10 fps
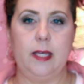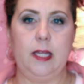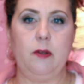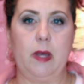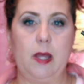
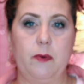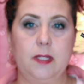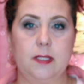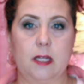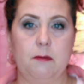Anyway, I
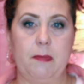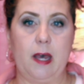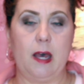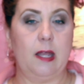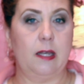want to talk
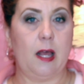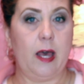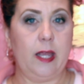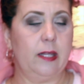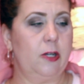about an
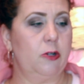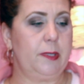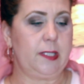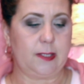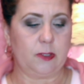eyeliner
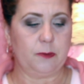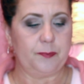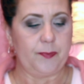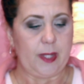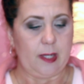pencil,
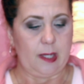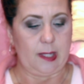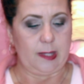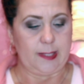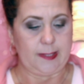
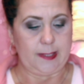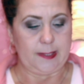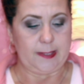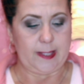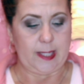and this
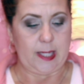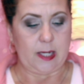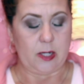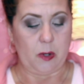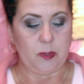is
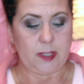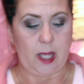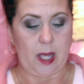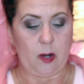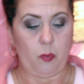the No
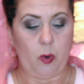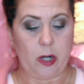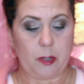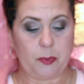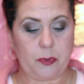Tug
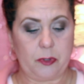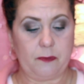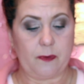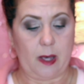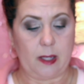
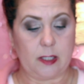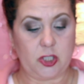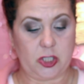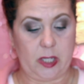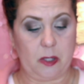Waterproof
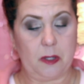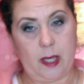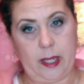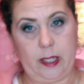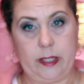Gel
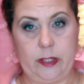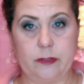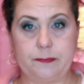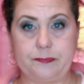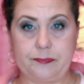Eyeliner.